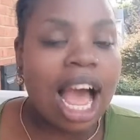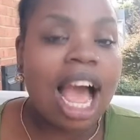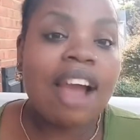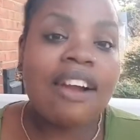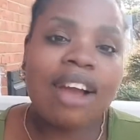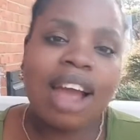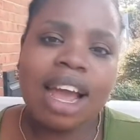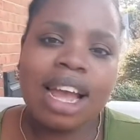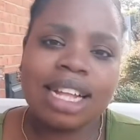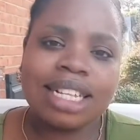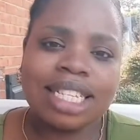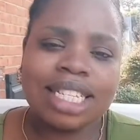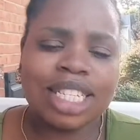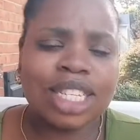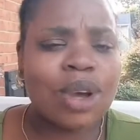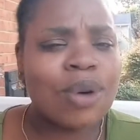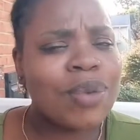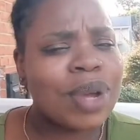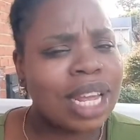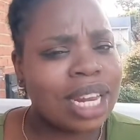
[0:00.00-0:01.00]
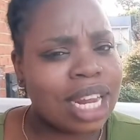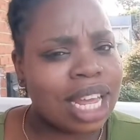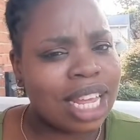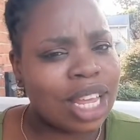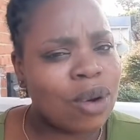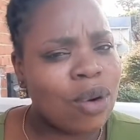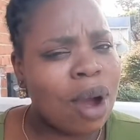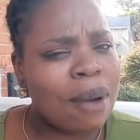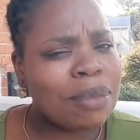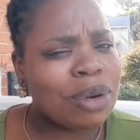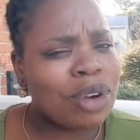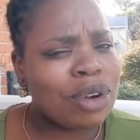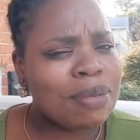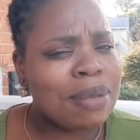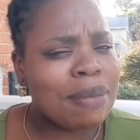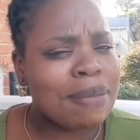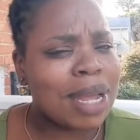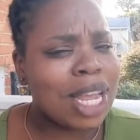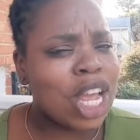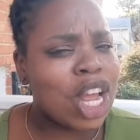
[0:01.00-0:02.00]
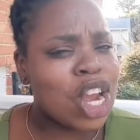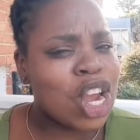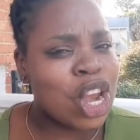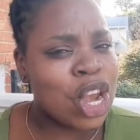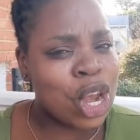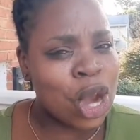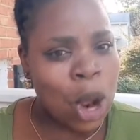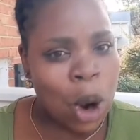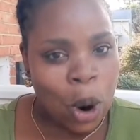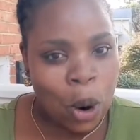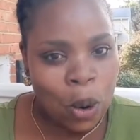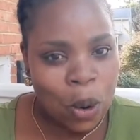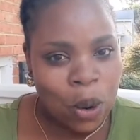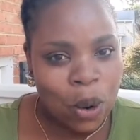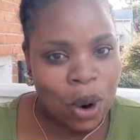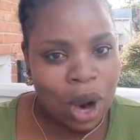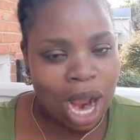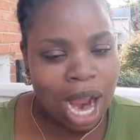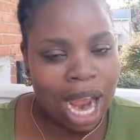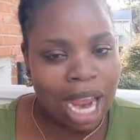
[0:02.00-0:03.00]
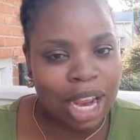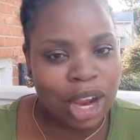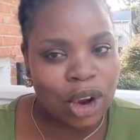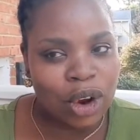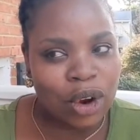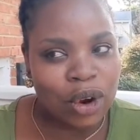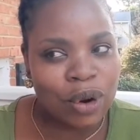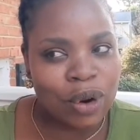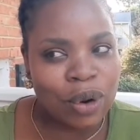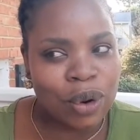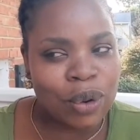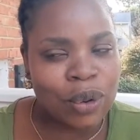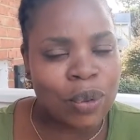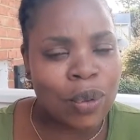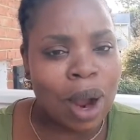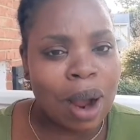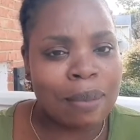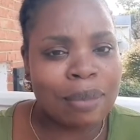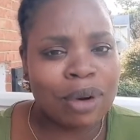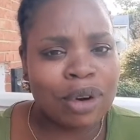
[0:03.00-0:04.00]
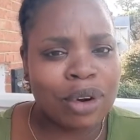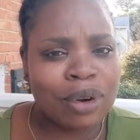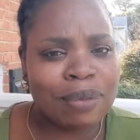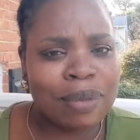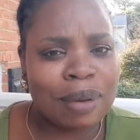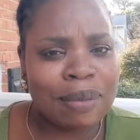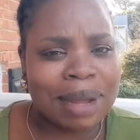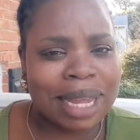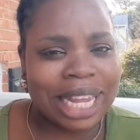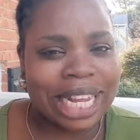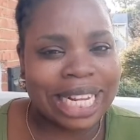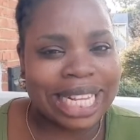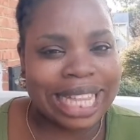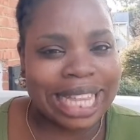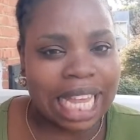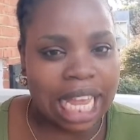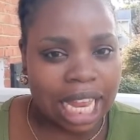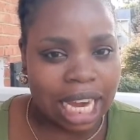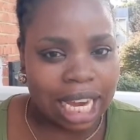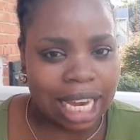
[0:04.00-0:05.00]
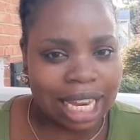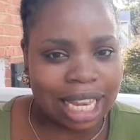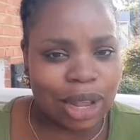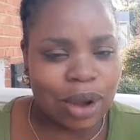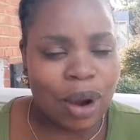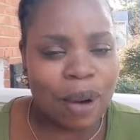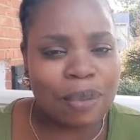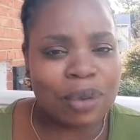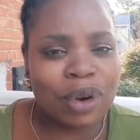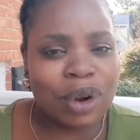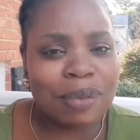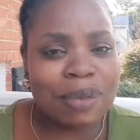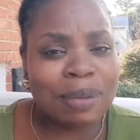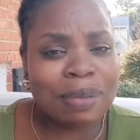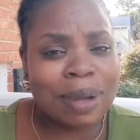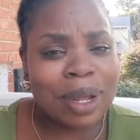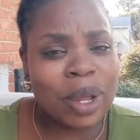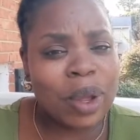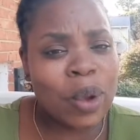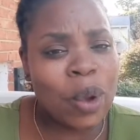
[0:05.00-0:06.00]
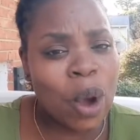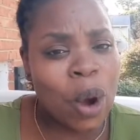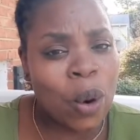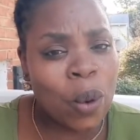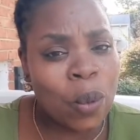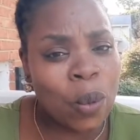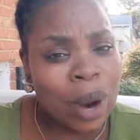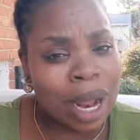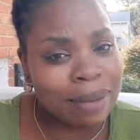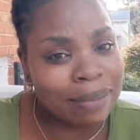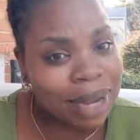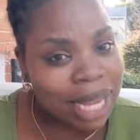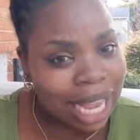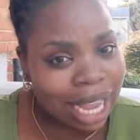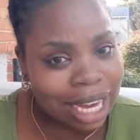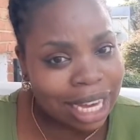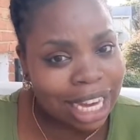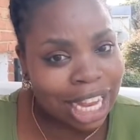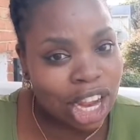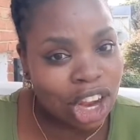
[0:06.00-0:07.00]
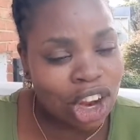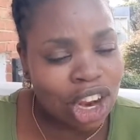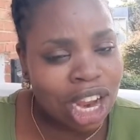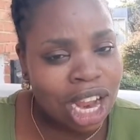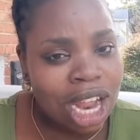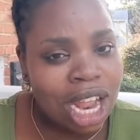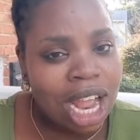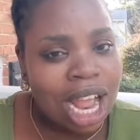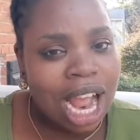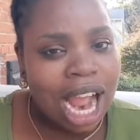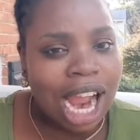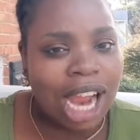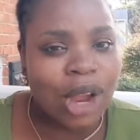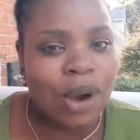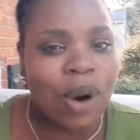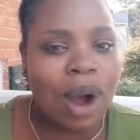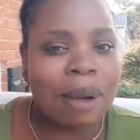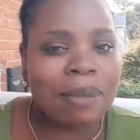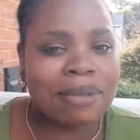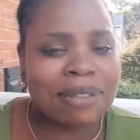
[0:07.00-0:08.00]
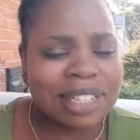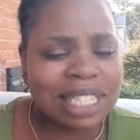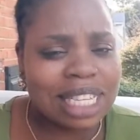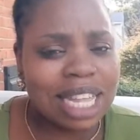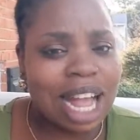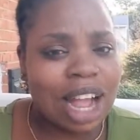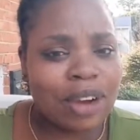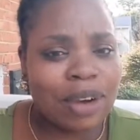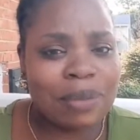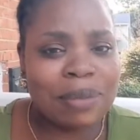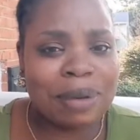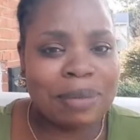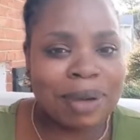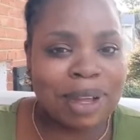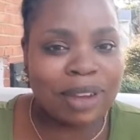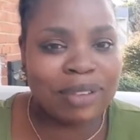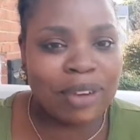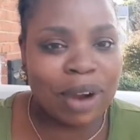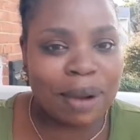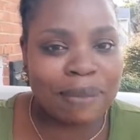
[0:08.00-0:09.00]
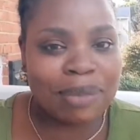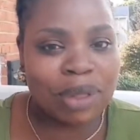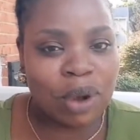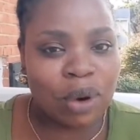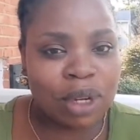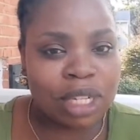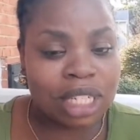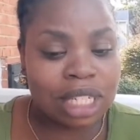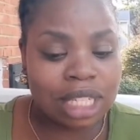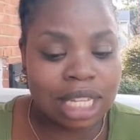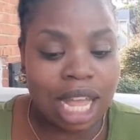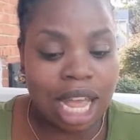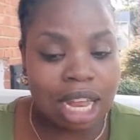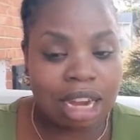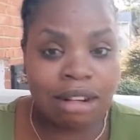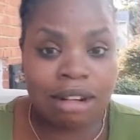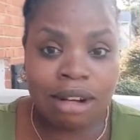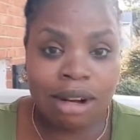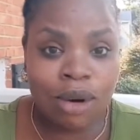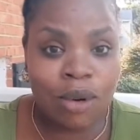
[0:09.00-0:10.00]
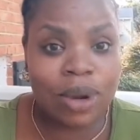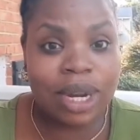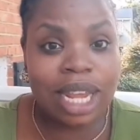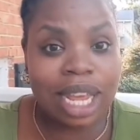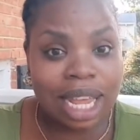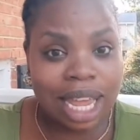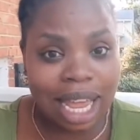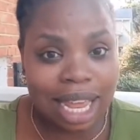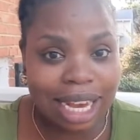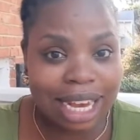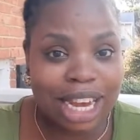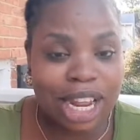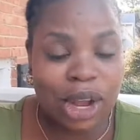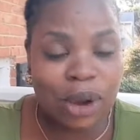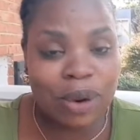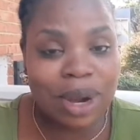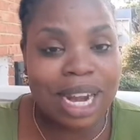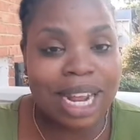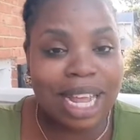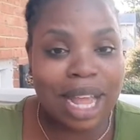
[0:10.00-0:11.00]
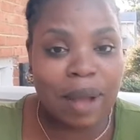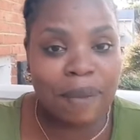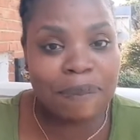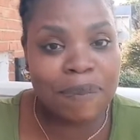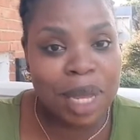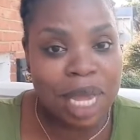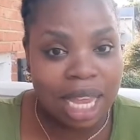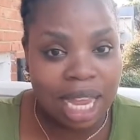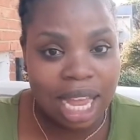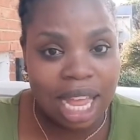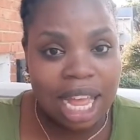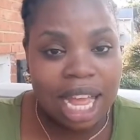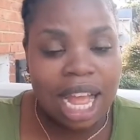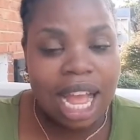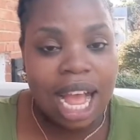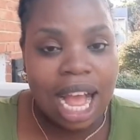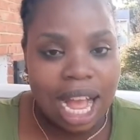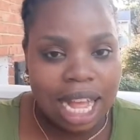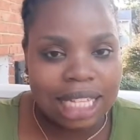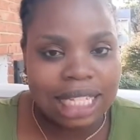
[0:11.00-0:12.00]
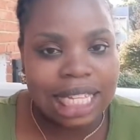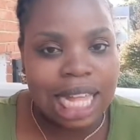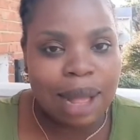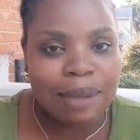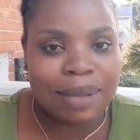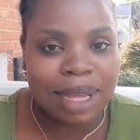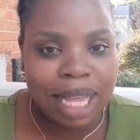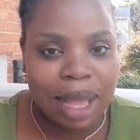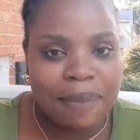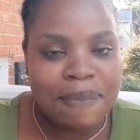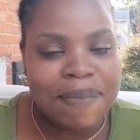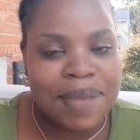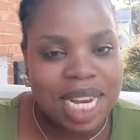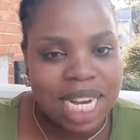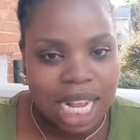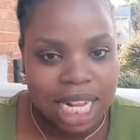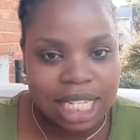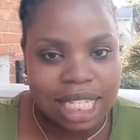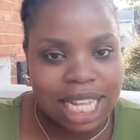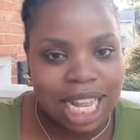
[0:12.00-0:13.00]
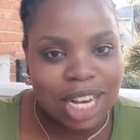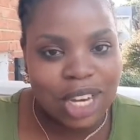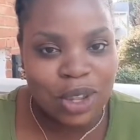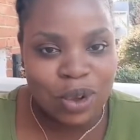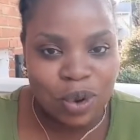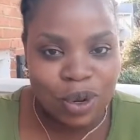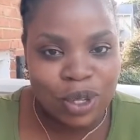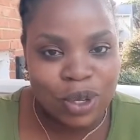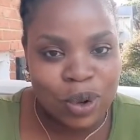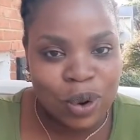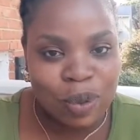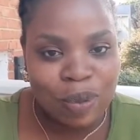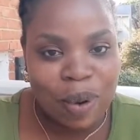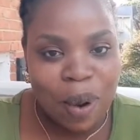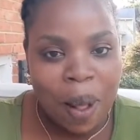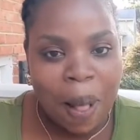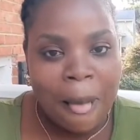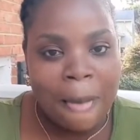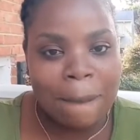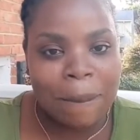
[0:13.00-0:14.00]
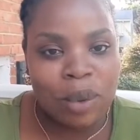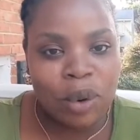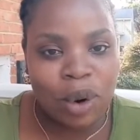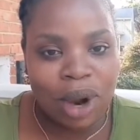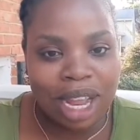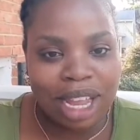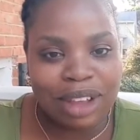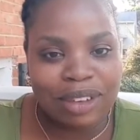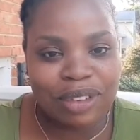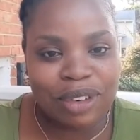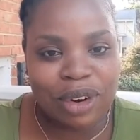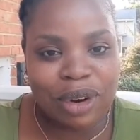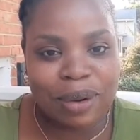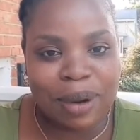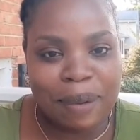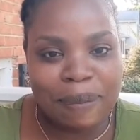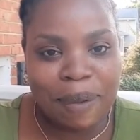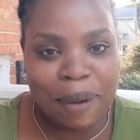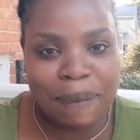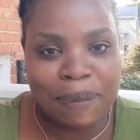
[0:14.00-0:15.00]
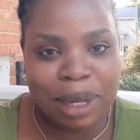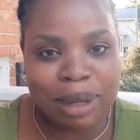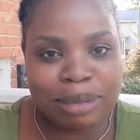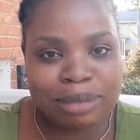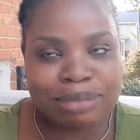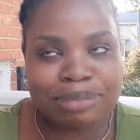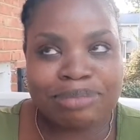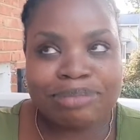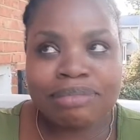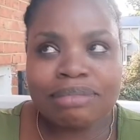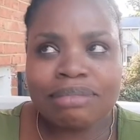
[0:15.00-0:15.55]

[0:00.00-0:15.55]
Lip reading: Alright, so wait there, you want me to remember you now? Or you want me to remember you then? You want me to remember you when we get there? Or you want me to start remembering you from now? She's like, no, when you get there, when you get big and start making millions on YouTube, more if you remember me.